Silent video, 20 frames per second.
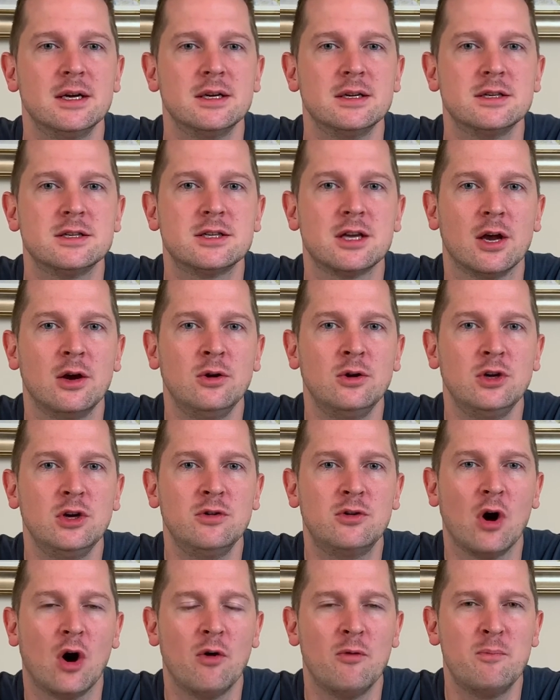So you've
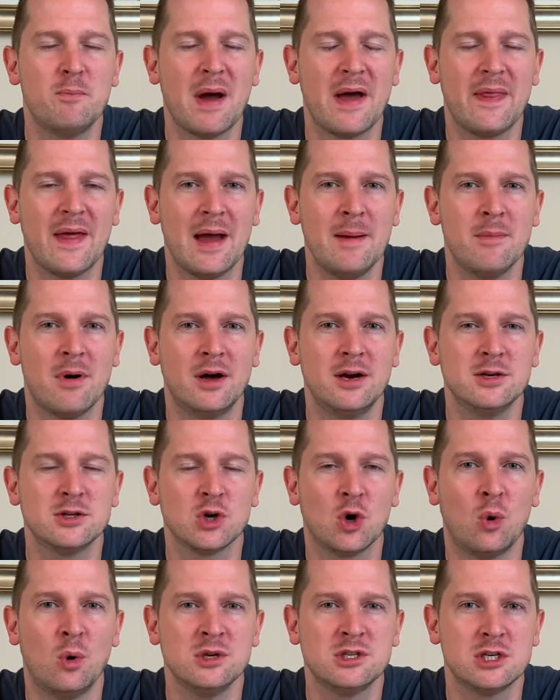got to bear that in mind. It's
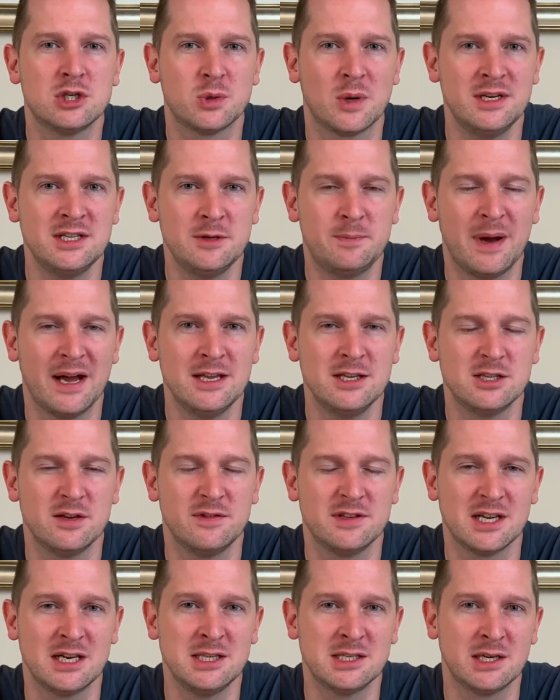always a 20 pence. If you're
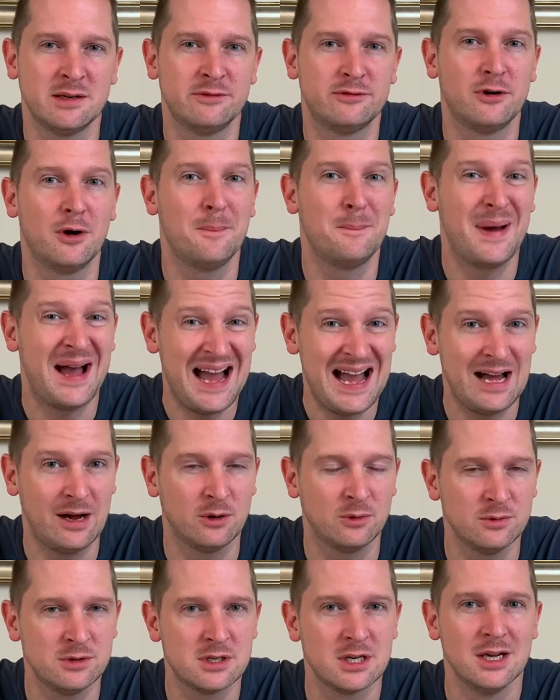selling something for
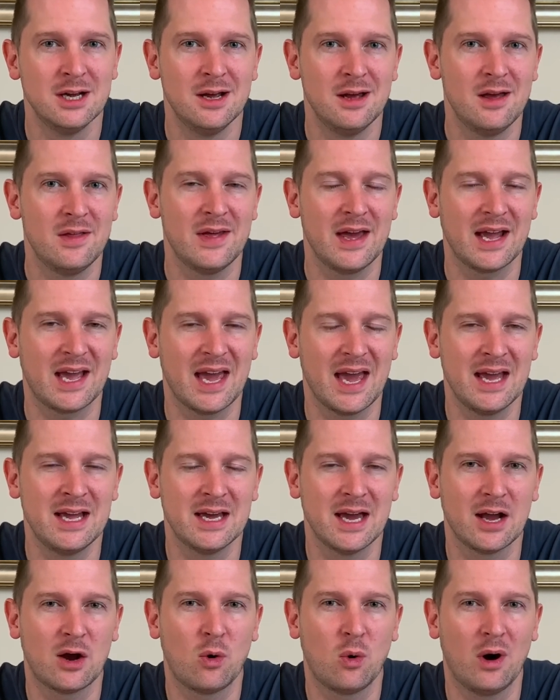£1, that can
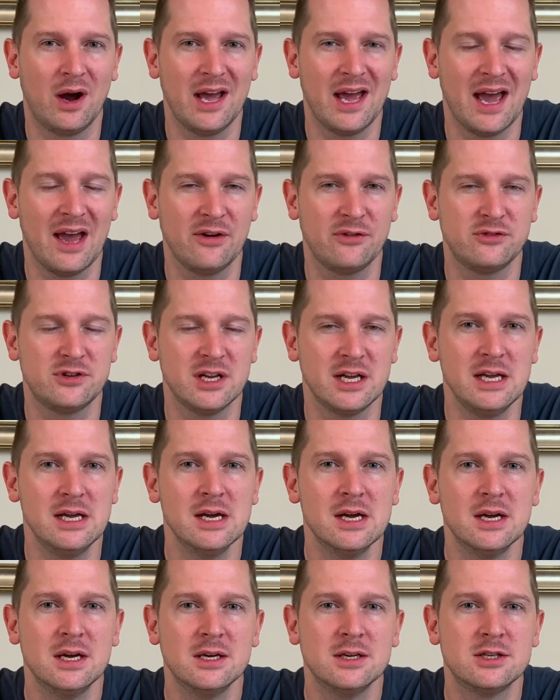get quite hefty.
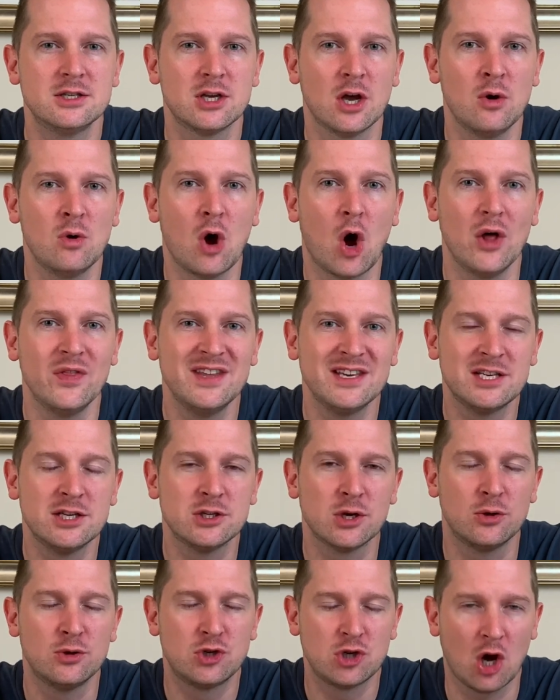So this is
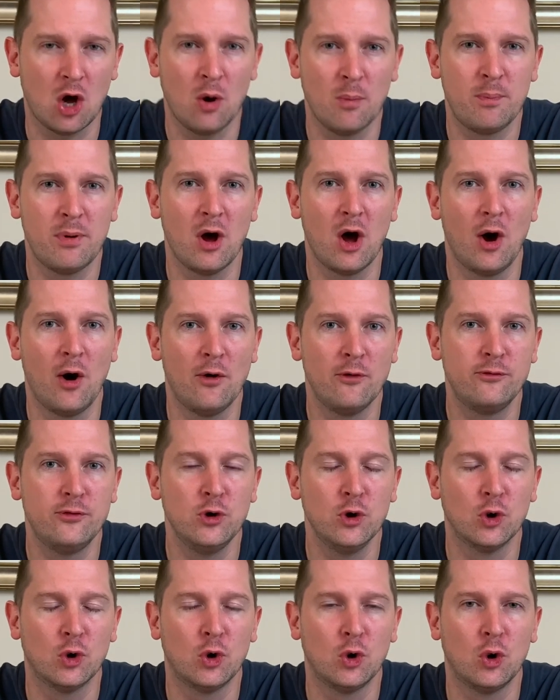on top of
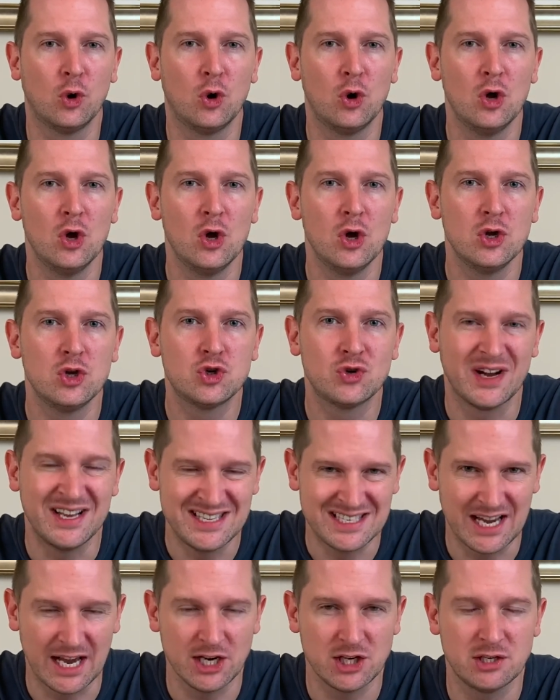your
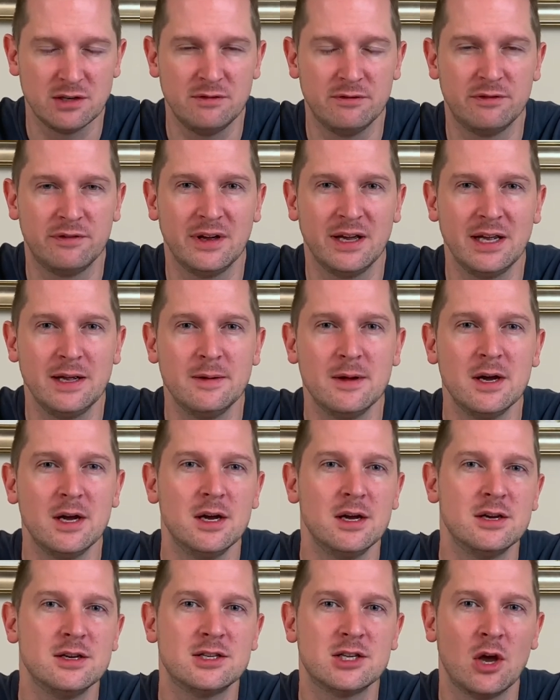transaction fee.
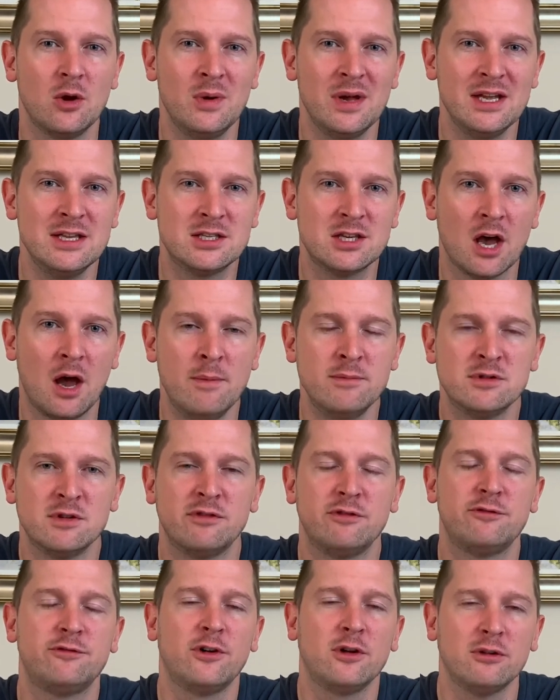So in terms of
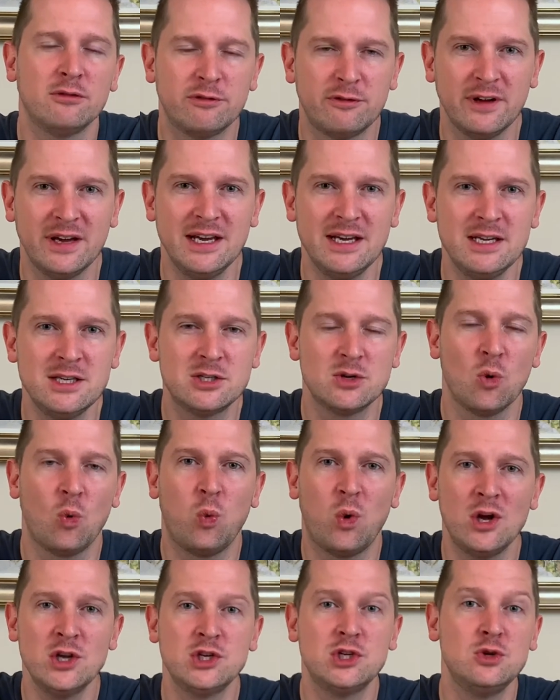full fees,
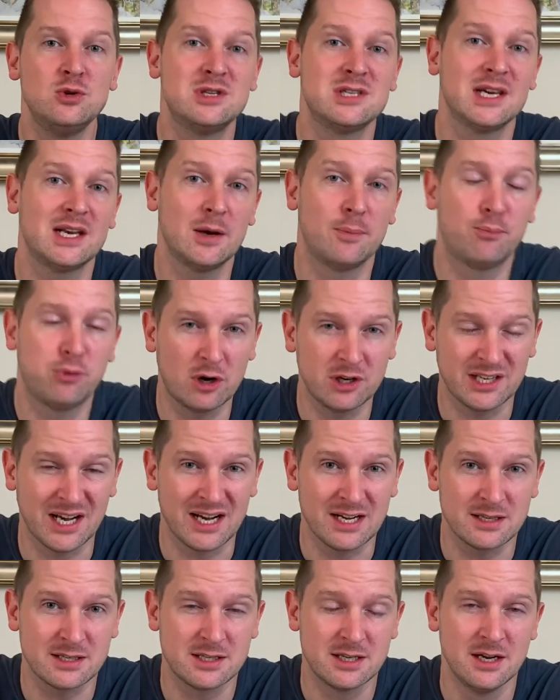once you sell a
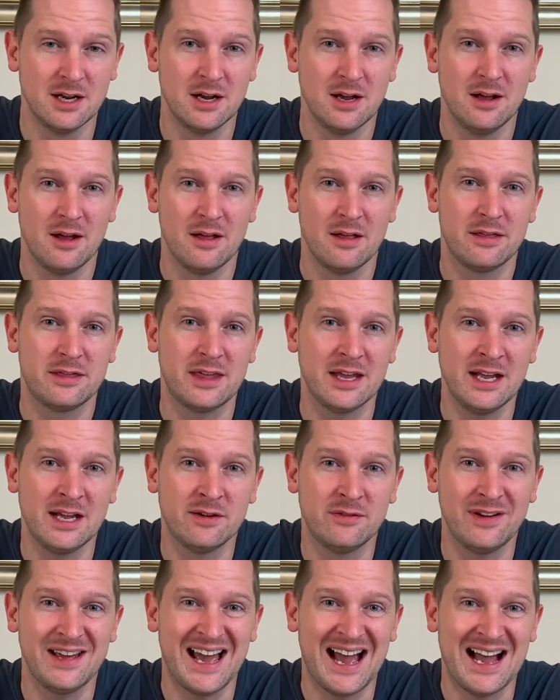product, think
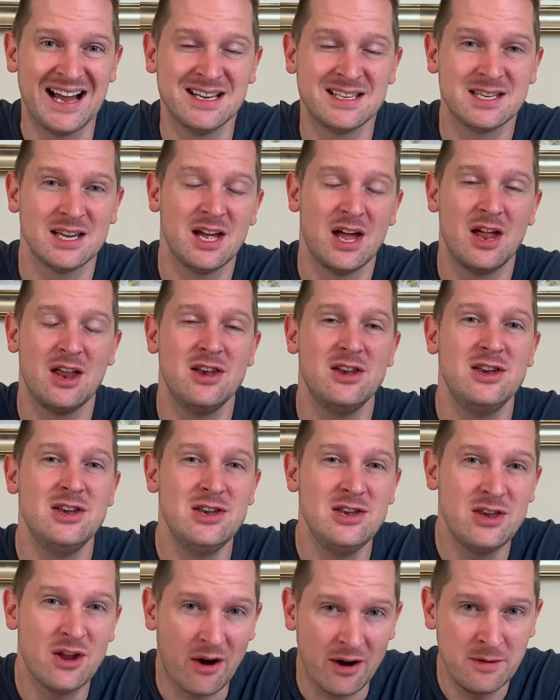of it as
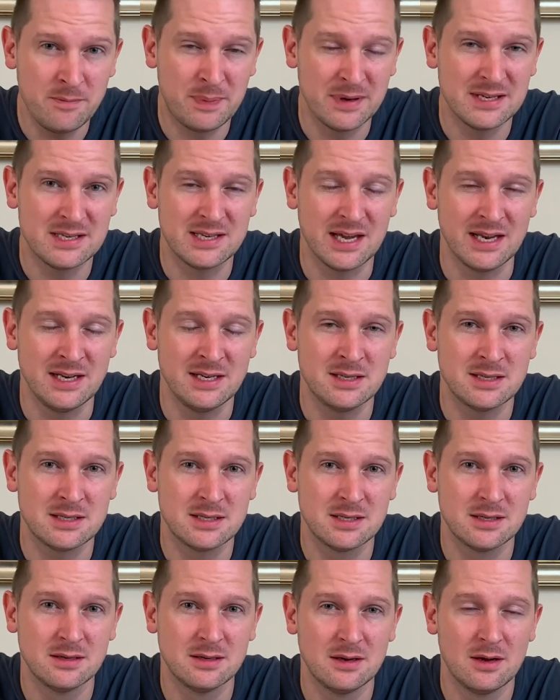
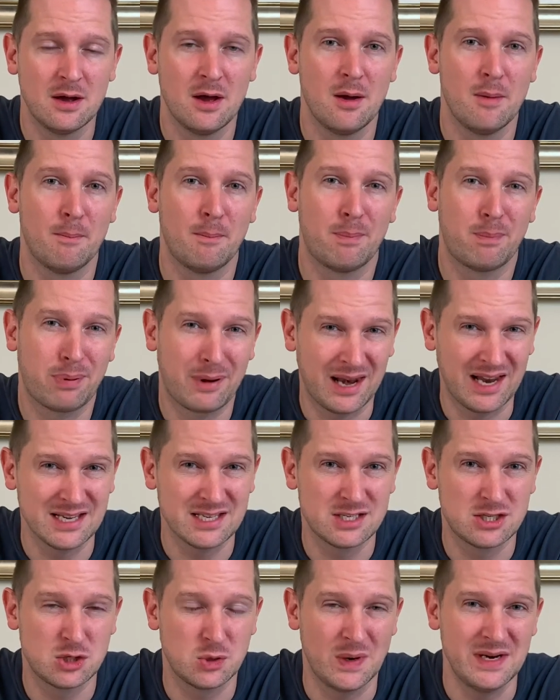9%
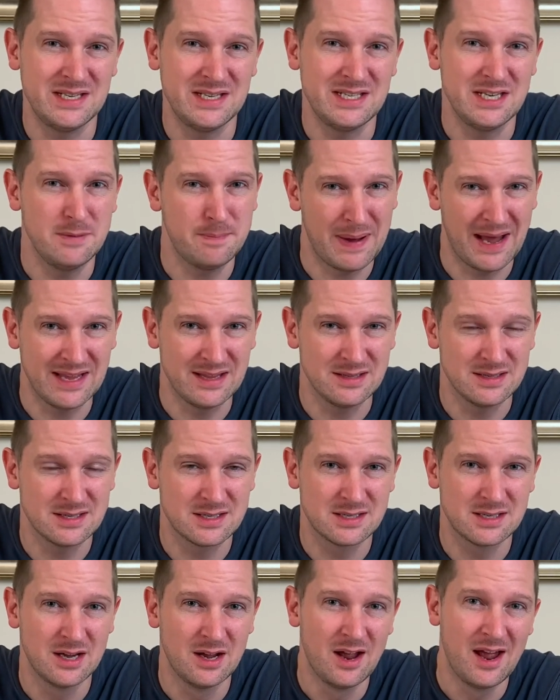plus 20 pence.